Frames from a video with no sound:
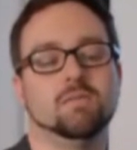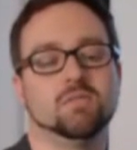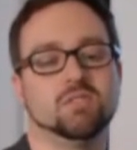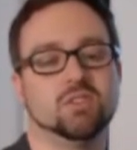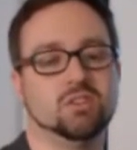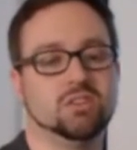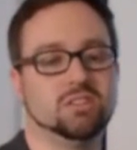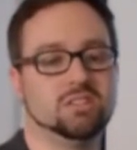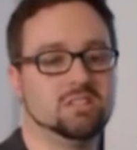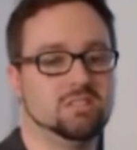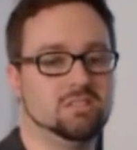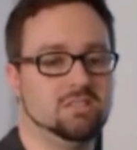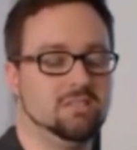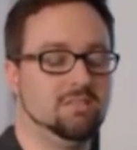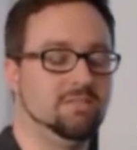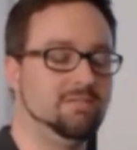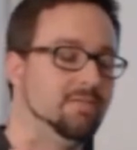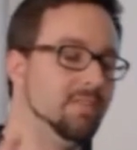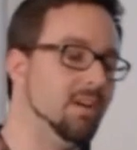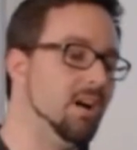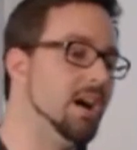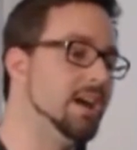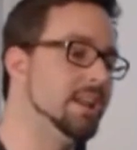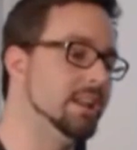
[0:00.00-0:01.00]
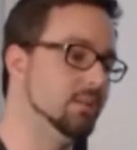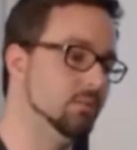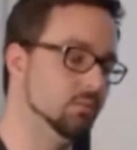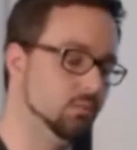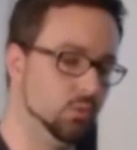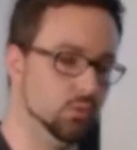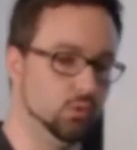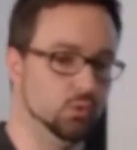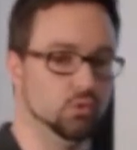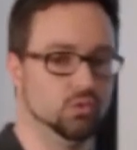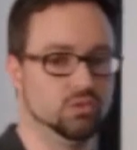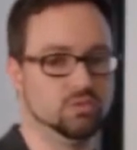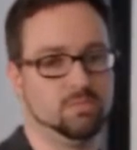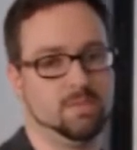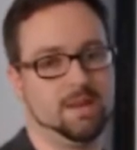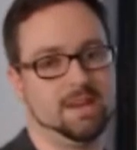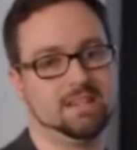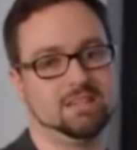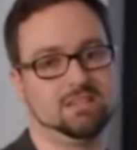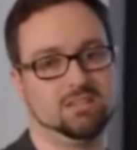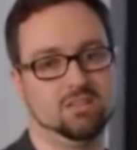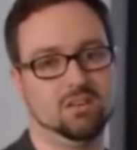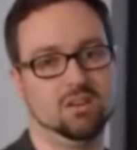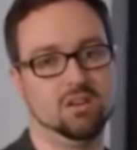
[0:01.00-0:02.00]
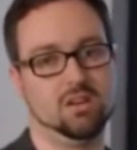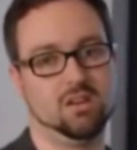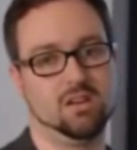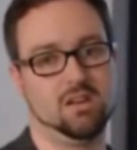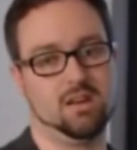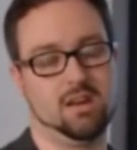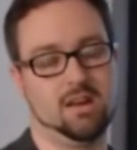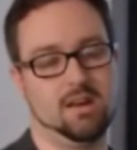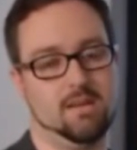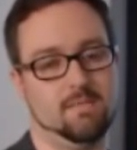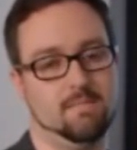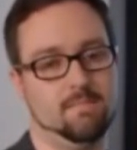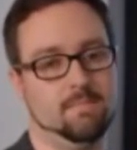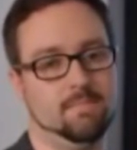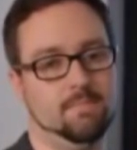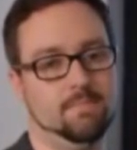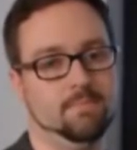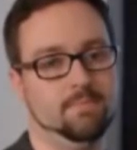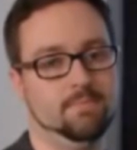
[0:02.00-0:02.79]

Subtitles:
So it's defining rules based on